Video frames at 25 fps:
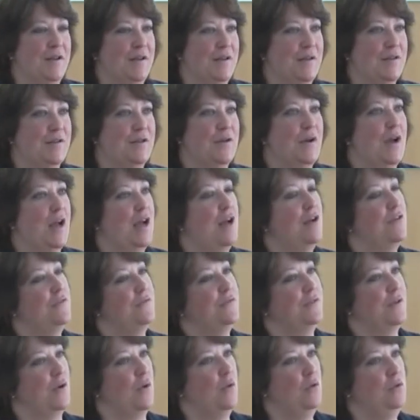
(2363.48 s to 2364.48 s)
you
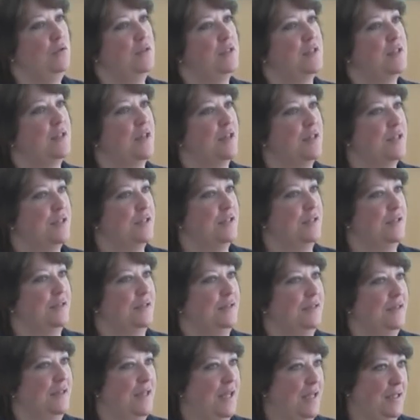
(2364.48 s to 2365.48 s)
have a whole
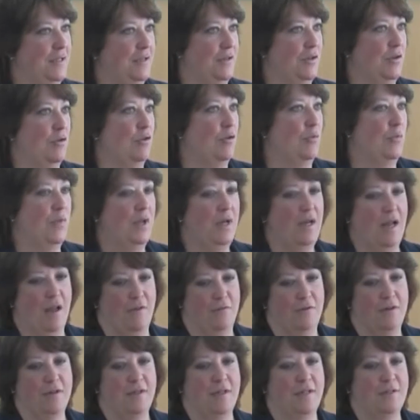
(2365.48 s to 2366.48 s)
discussion at the European
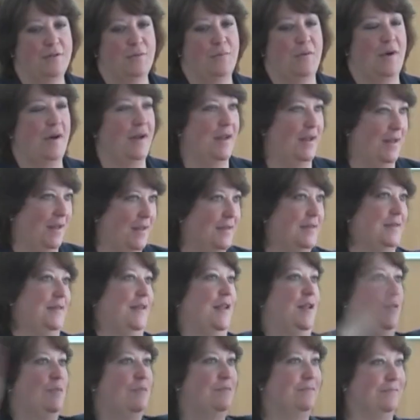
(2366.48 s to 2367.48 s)
level, and that's why
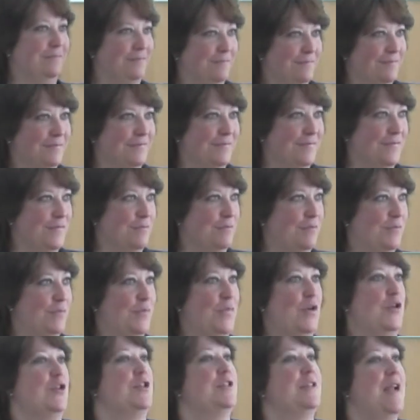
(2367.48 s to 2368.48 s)
it
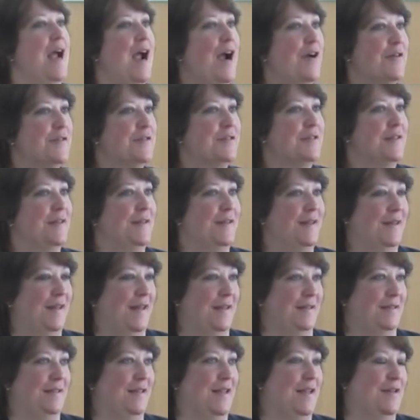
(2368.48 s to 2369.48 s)
burst out
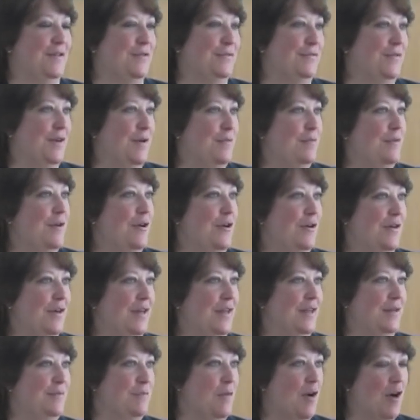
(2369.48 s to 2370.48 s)
at the end of
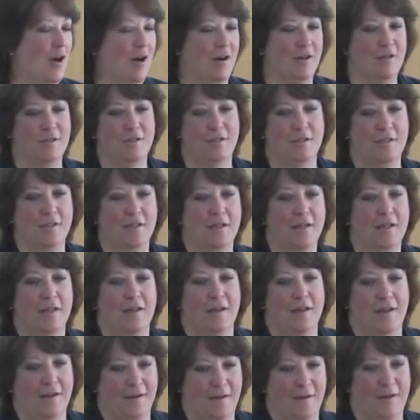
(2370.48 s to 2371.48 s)
February and March,
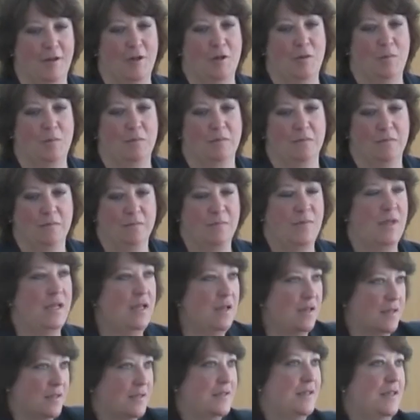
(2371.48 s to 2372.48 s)

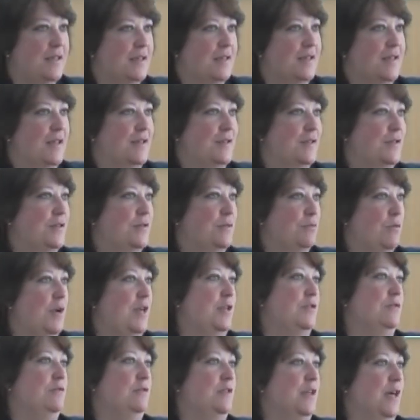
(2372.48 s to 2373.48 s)
because it's way
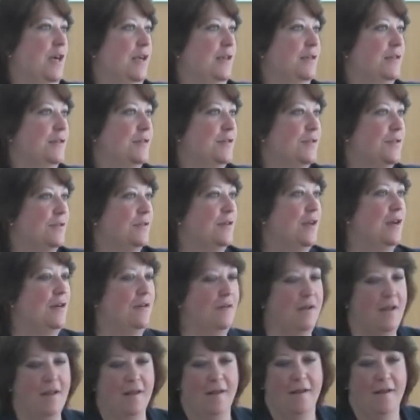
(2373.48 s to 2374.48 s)
too tight. So now,